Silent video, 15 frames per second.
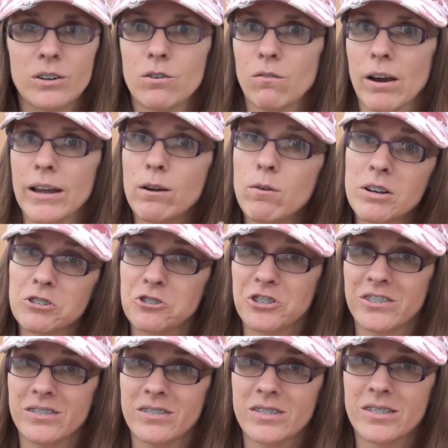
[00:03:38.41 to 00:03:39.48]
Great
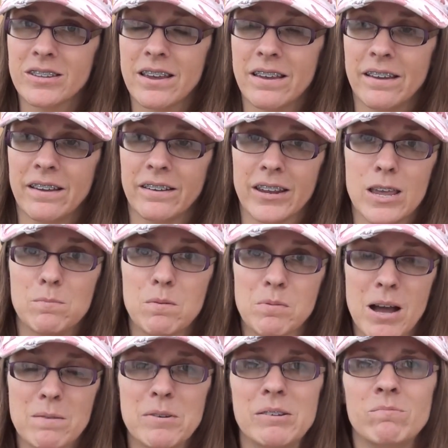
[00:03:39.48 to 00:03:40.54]
questions, and keep
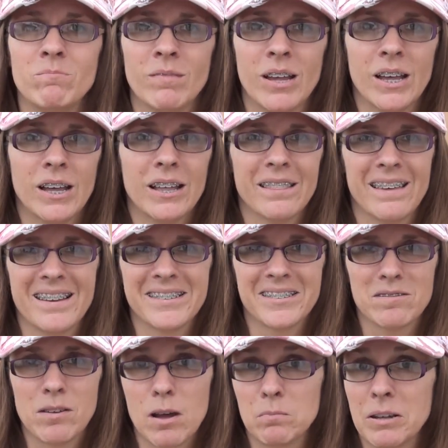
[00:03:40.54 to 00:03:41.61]
on coming.
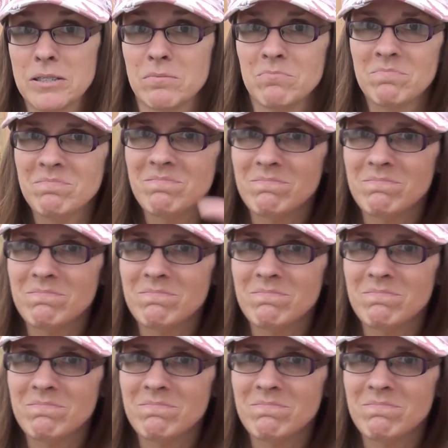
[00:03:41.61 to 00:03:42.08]
Thanks. God bless.